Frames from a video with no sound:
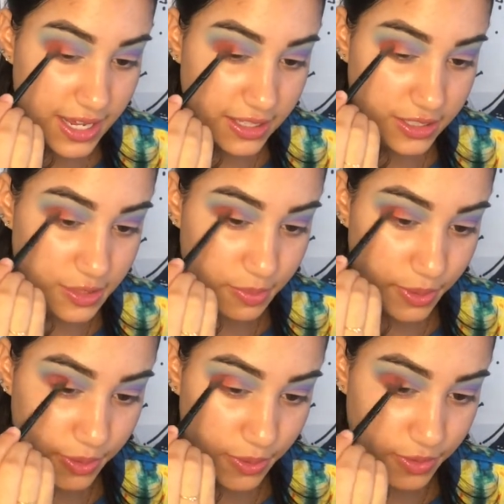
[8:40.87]
This
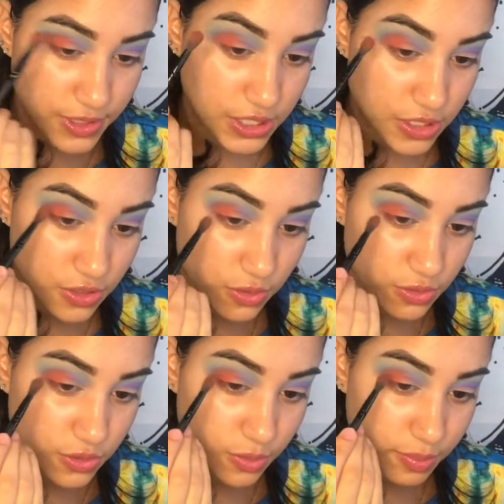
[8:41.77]
burnt orange is
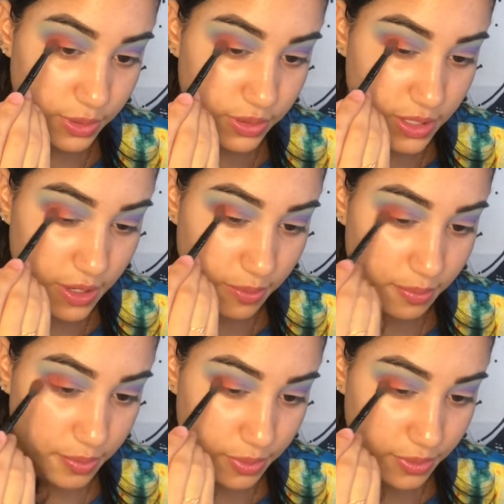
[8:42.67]
also building up
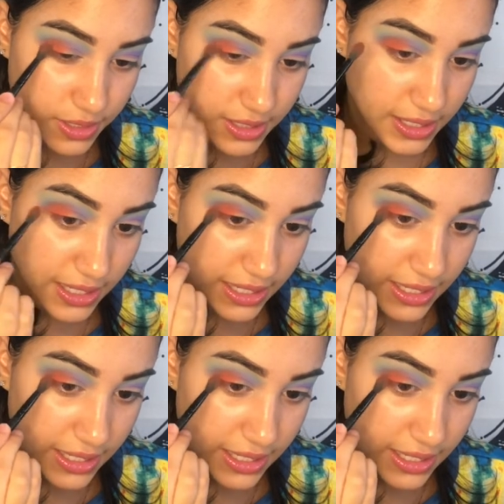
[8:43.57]
pretty